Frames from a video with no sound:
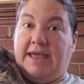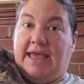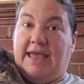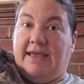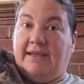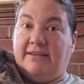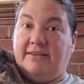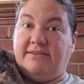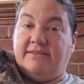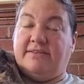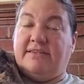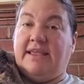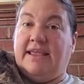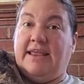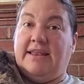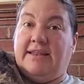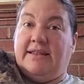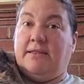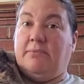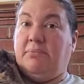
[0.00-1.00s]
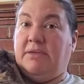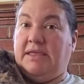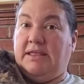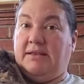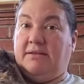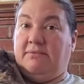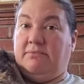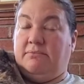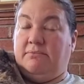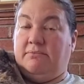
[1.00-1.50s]
eggs in the beet
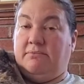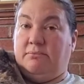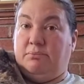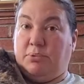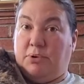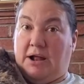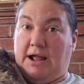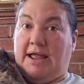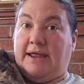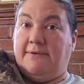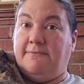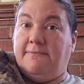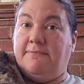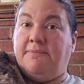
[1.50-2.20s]
brine.